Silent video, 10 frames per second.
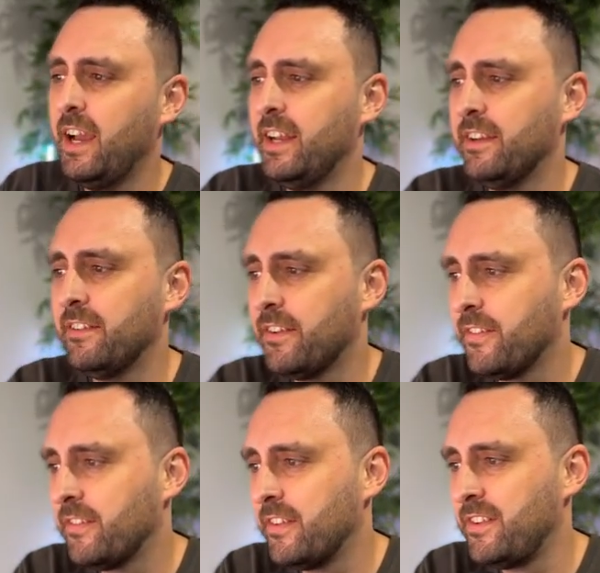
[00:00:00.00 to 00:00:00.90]
And
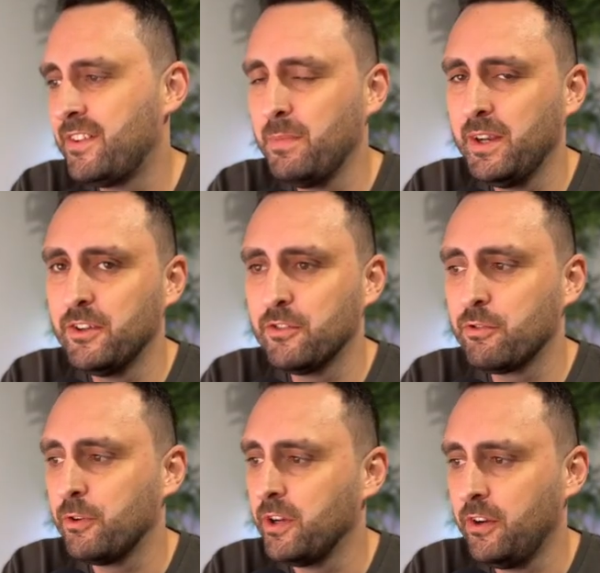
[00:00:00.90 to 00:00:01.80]
it's simply not
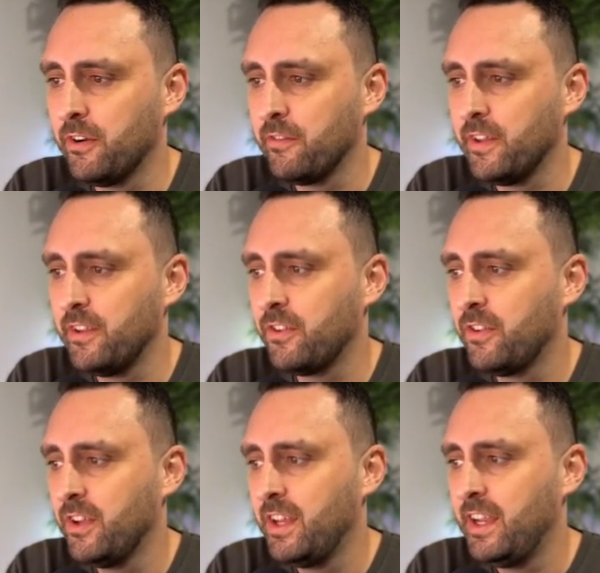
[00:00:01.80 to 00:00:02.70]
true. A lot of these,
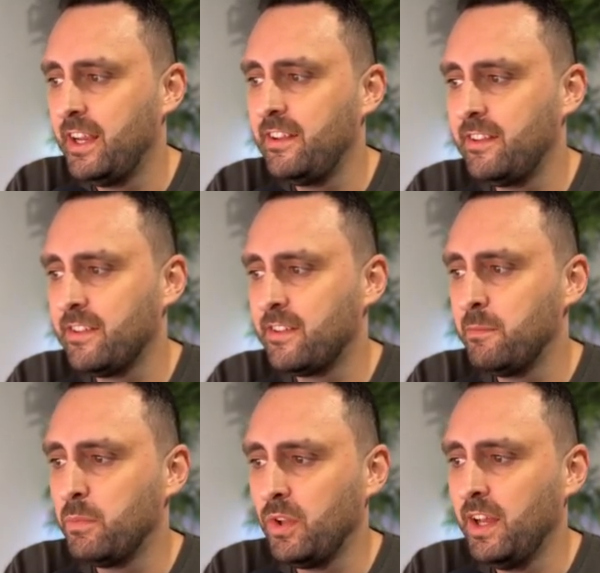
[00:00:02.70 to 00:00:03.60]
it is as
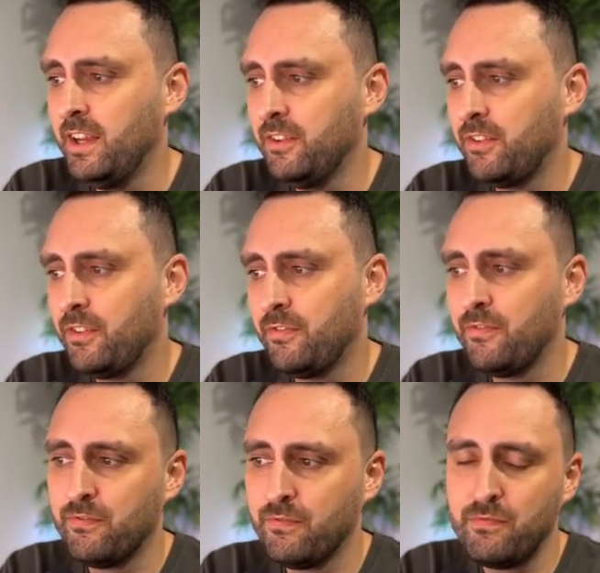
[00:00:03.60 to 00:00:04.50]
simple as
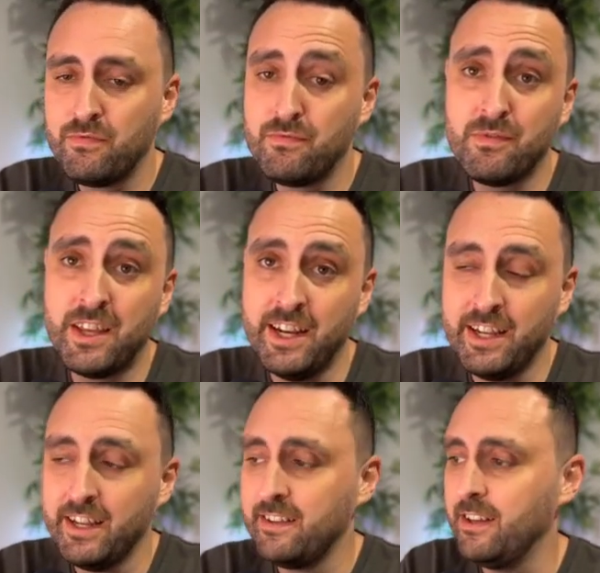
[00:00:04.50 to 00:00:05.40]

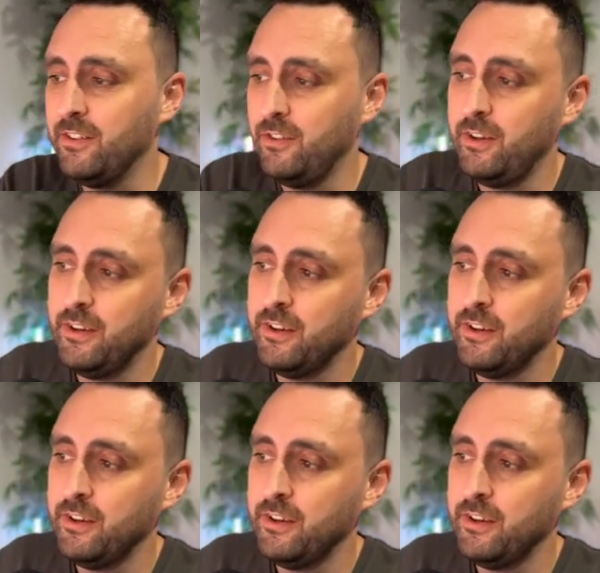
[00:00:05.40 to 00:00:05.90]
getting it done,